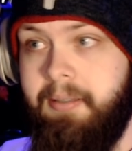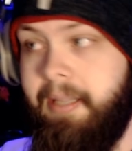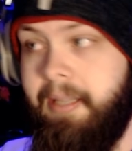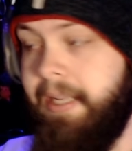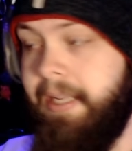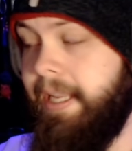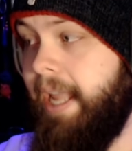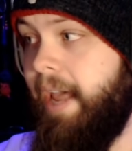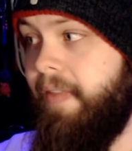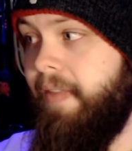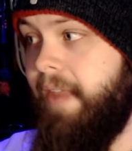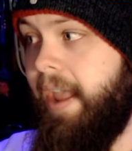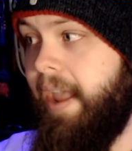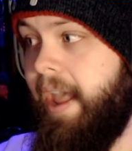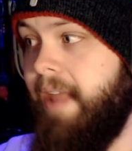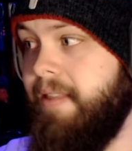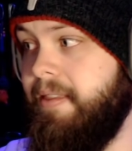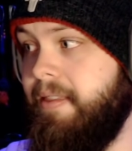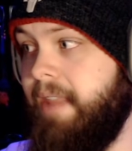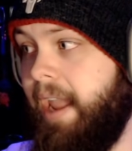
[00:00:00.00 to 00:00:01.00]
Like, yeah, they
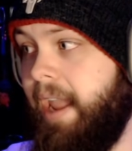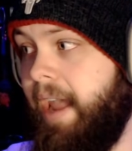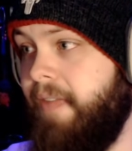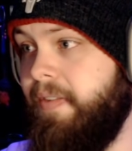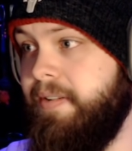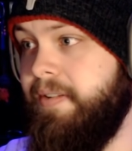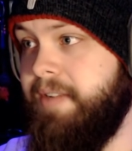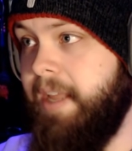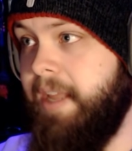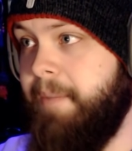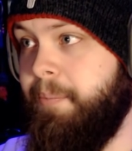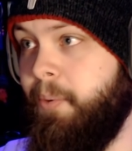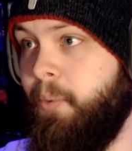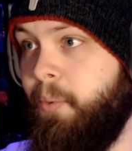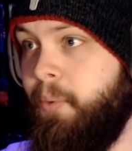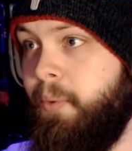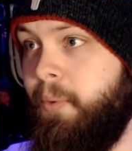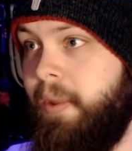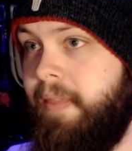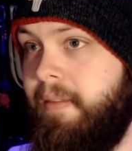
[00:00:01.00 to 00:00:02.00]
had the
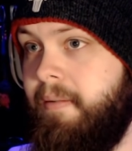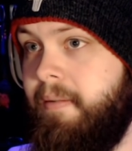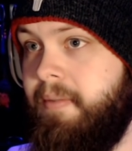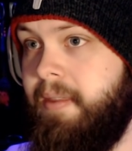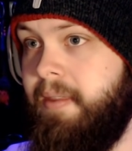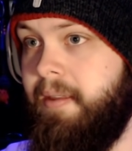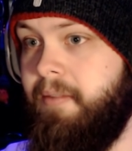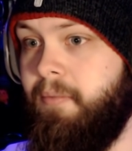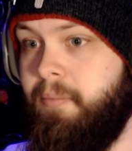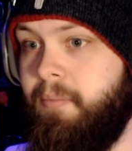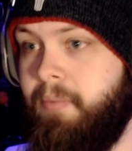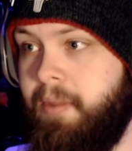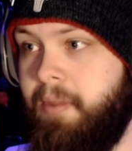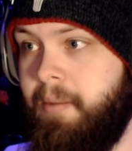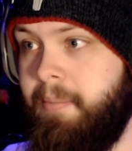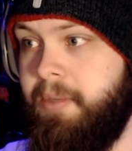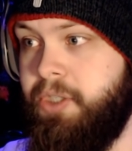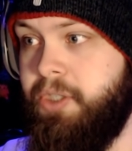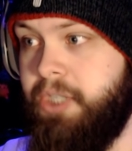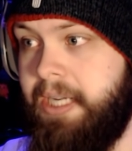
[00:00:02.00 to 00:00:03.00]
Deadpool and
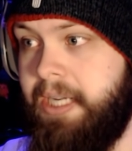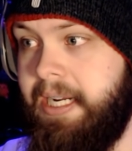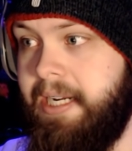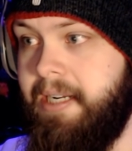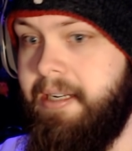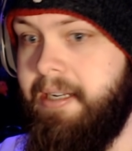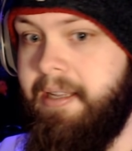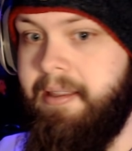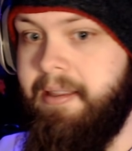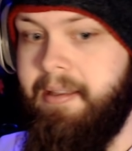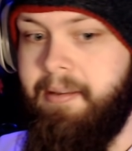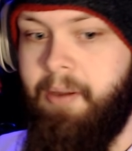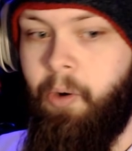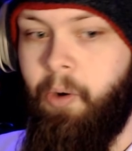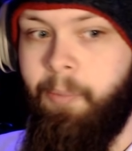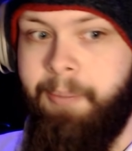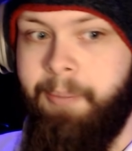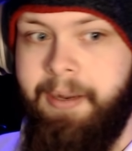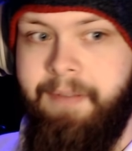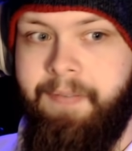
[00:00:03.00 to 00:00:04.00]
the machine and the
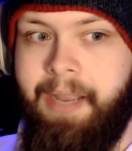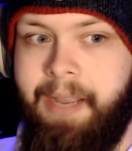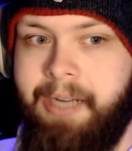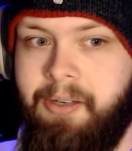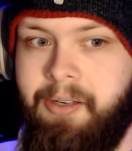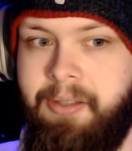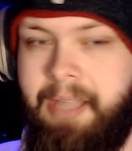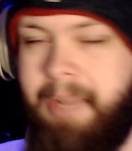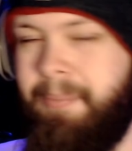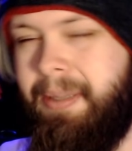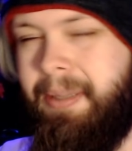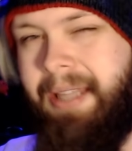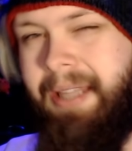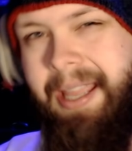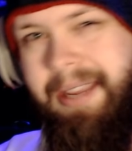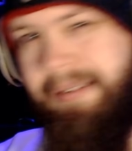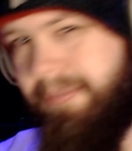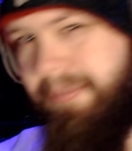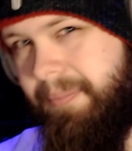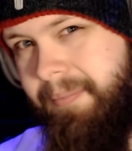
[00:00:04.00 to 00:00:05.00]
whole benefactor thing, but
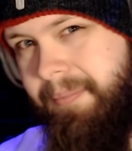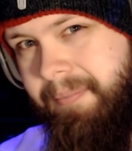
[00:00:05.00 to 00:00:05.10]
like,